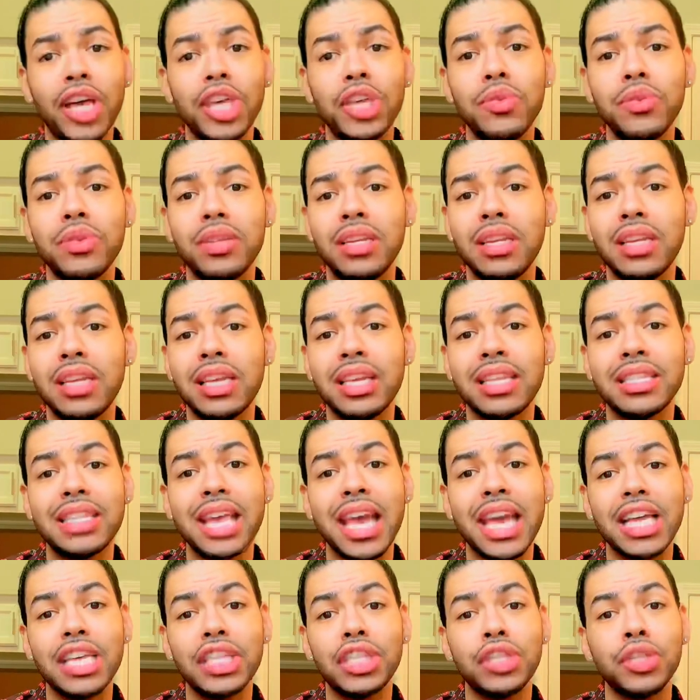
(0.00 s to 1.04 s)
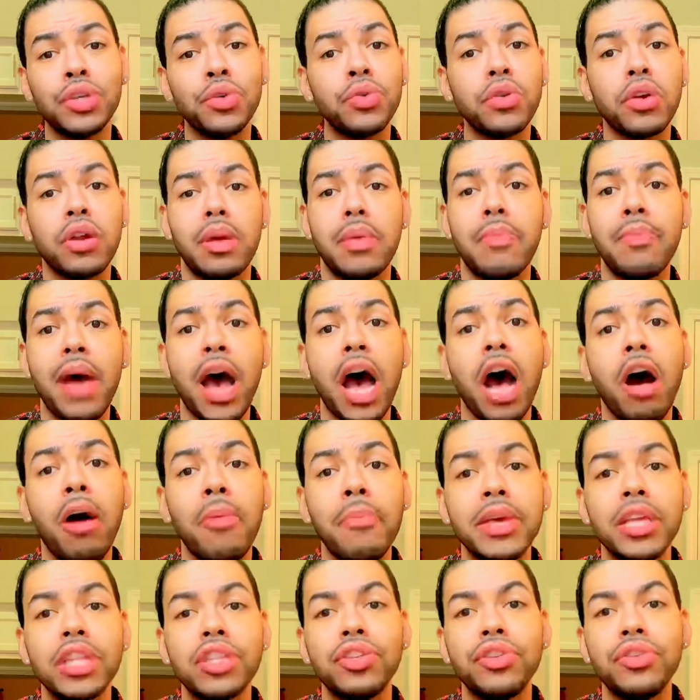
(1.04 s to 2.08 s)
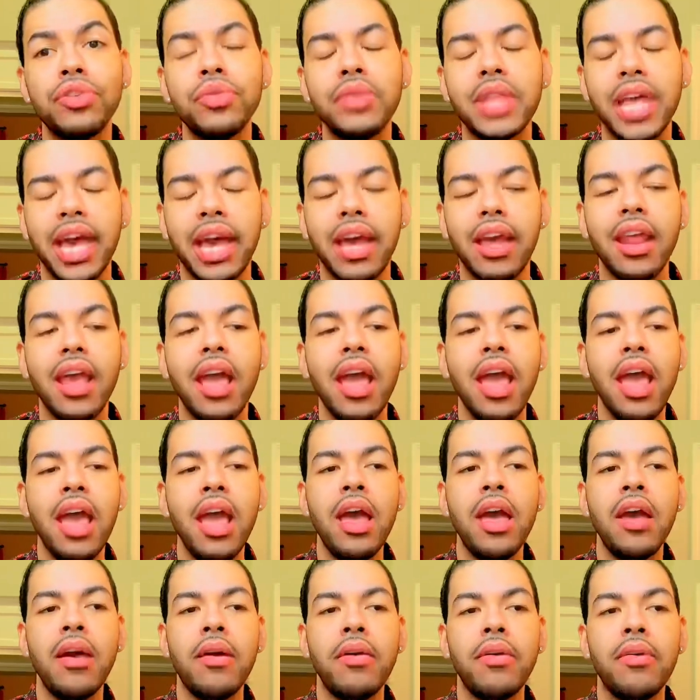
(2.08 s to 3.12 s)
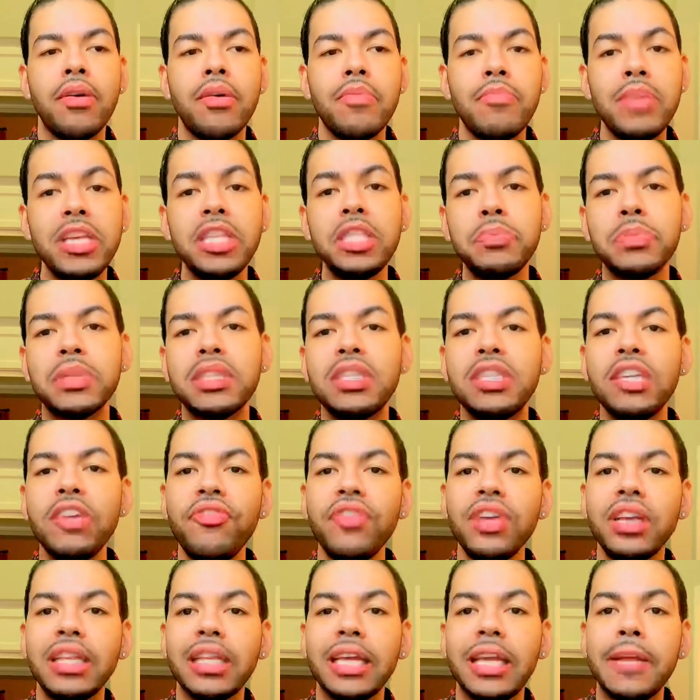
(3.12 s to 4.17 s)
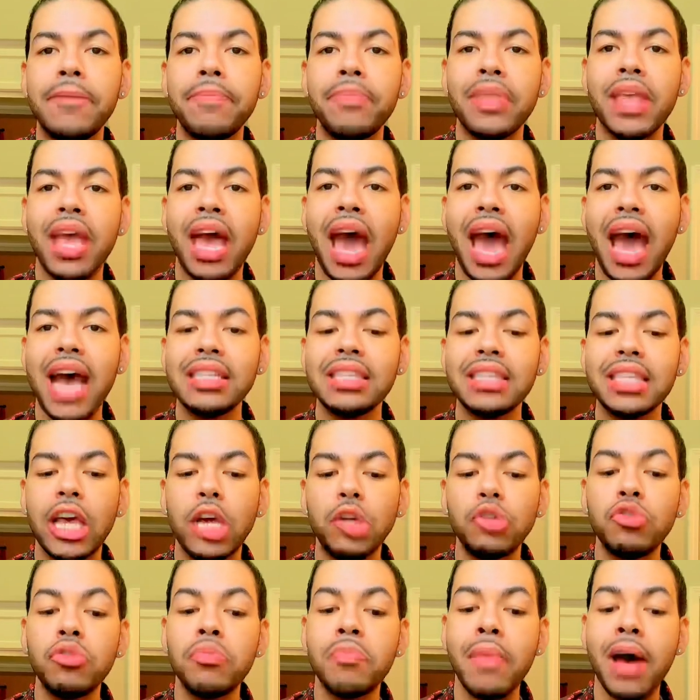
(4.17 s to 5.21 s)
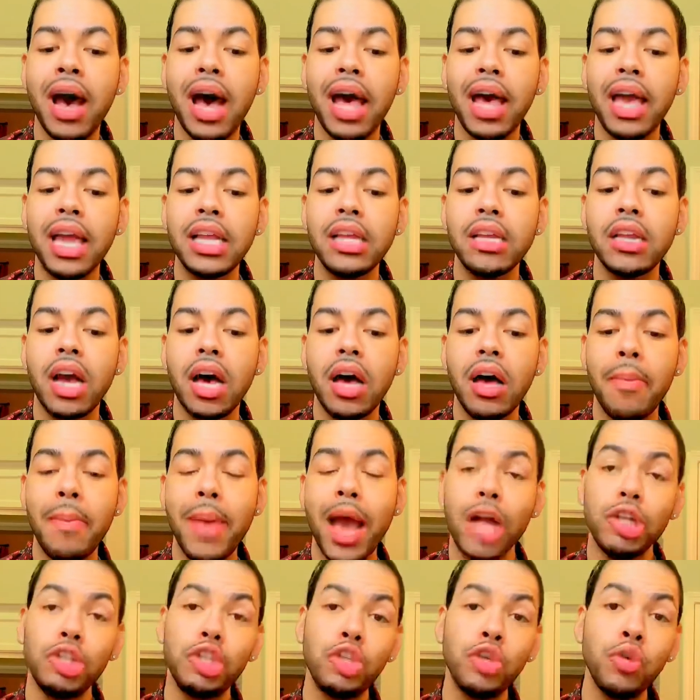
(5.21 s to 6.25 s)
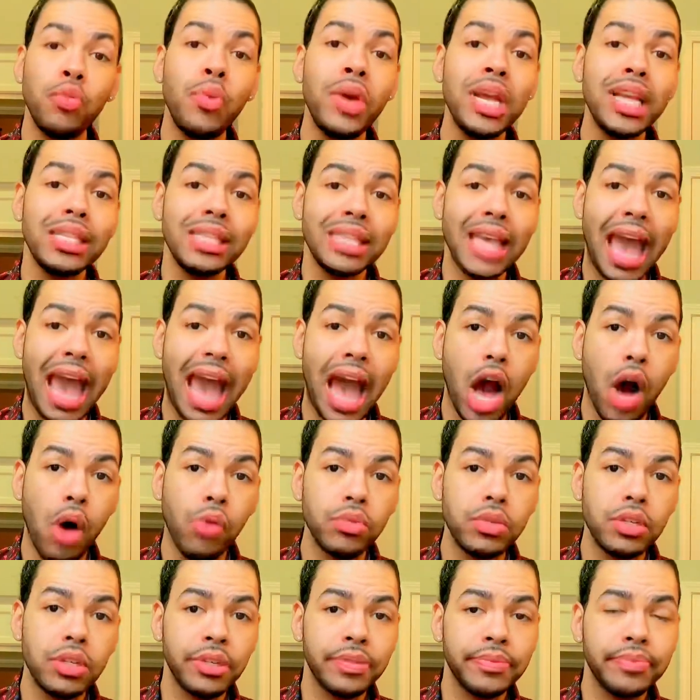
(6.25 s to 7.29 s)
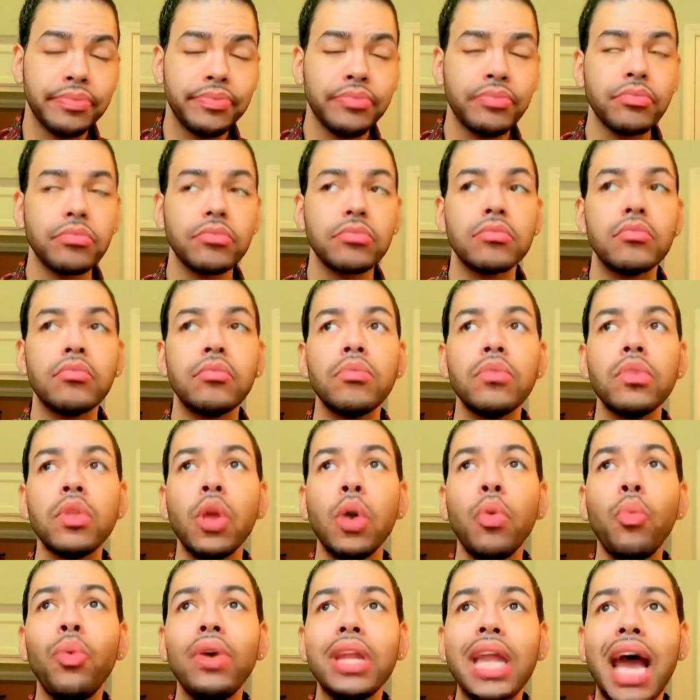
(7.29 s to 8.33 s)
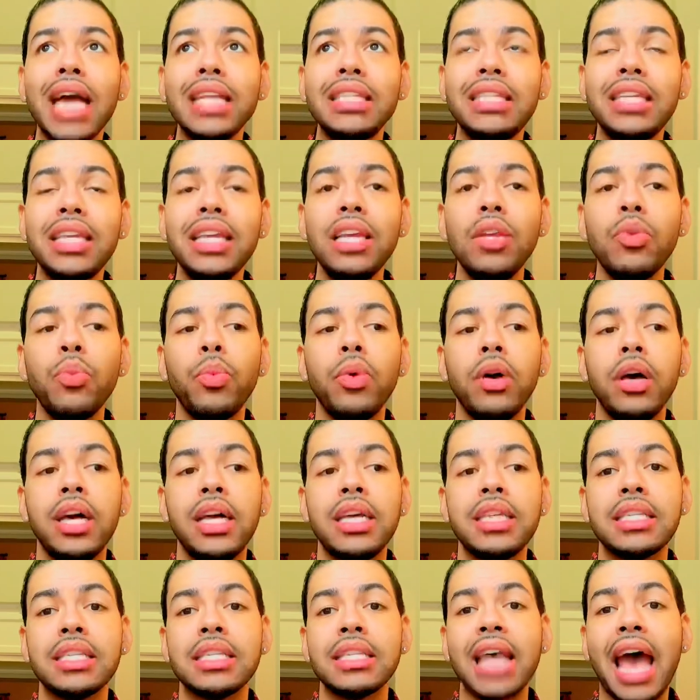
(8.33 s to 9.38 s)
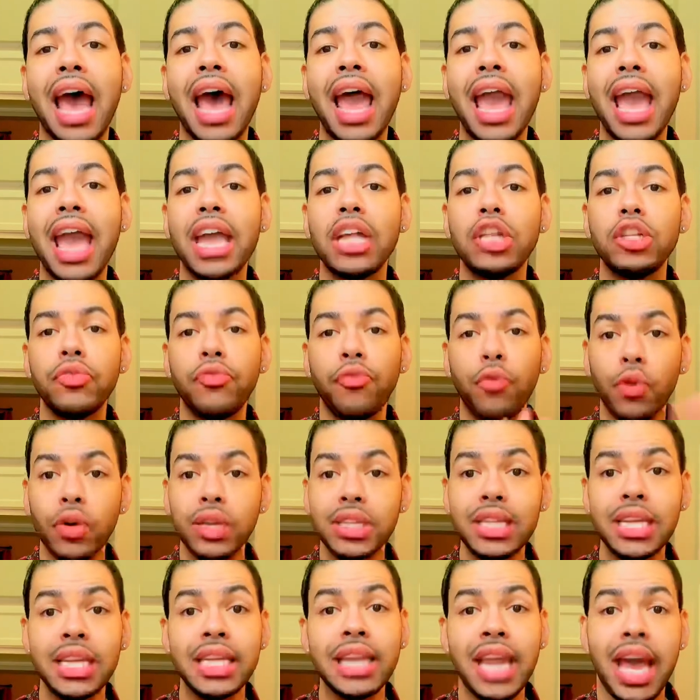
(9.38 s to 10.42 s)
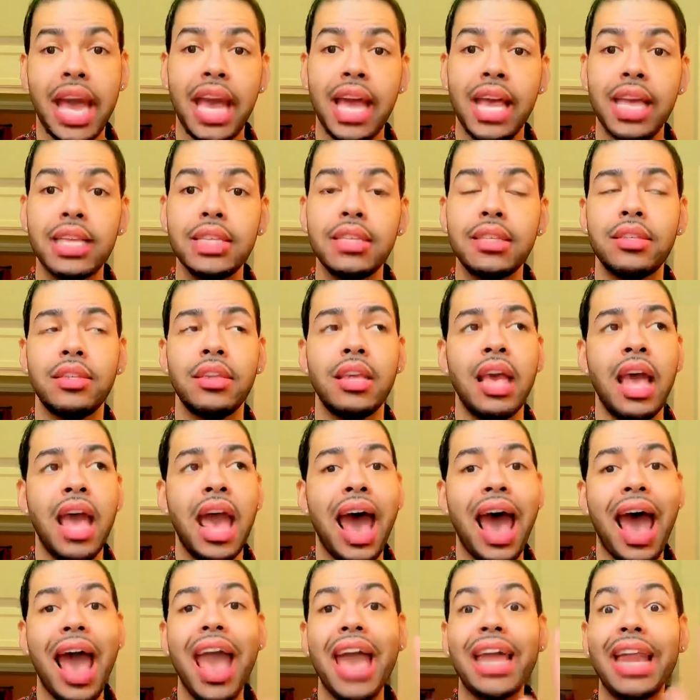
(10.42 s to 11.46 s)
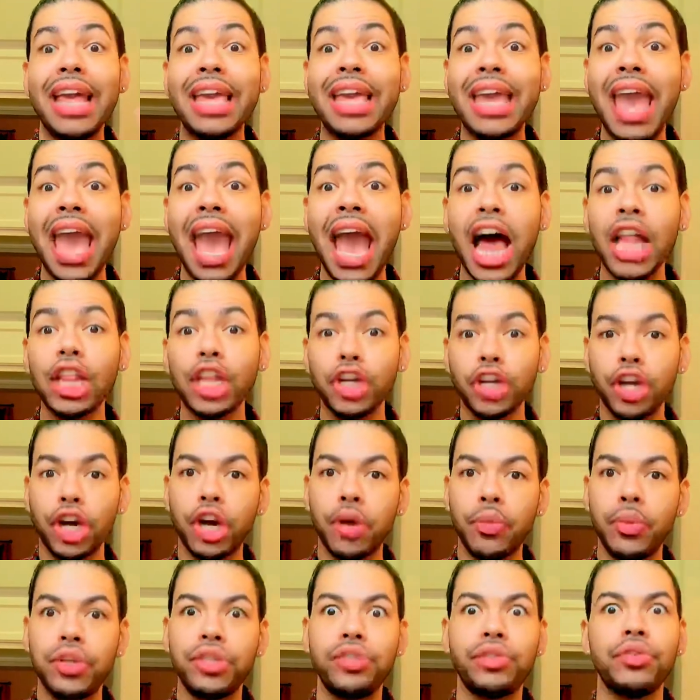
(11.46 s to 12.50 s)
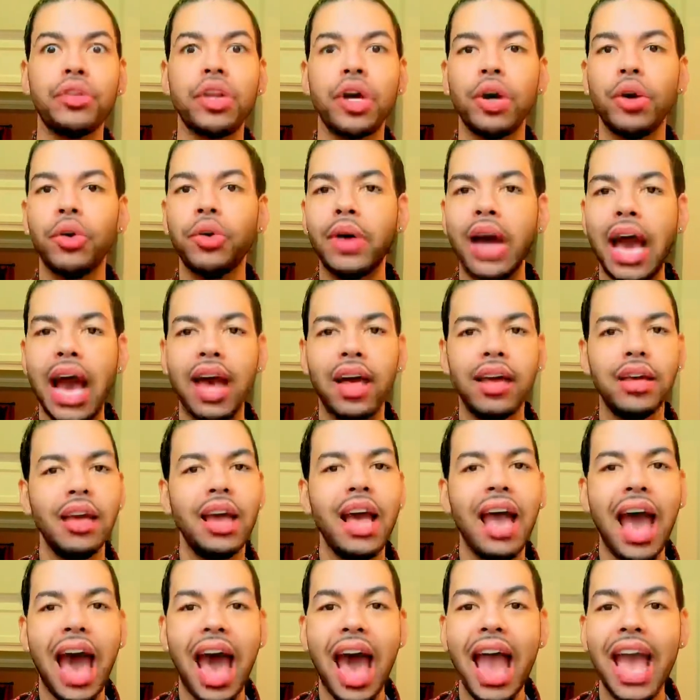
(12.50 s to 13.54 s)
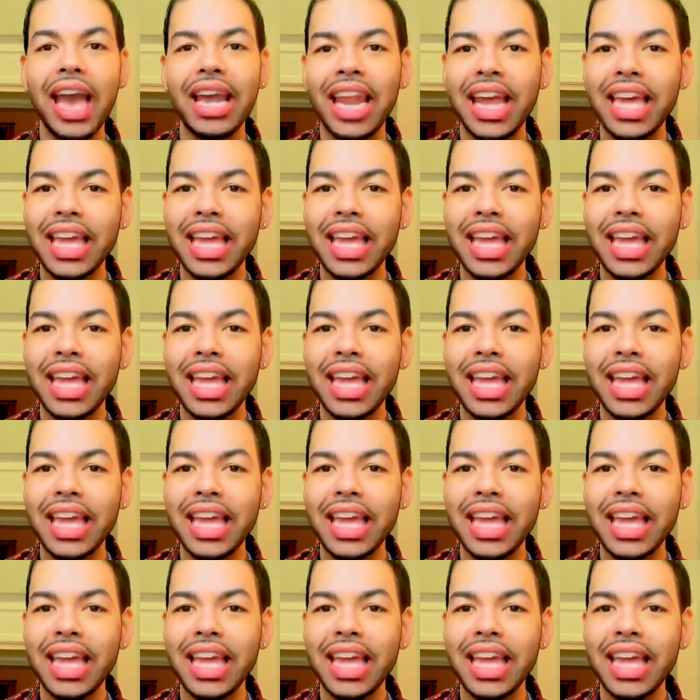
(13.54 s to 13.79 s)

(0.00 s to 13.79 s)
can take it sooner, by all means do that. Me specifically, I scheduled mine about 2 weeks out. What I did was I had 14 days. I had a calendar, which, you know, I had a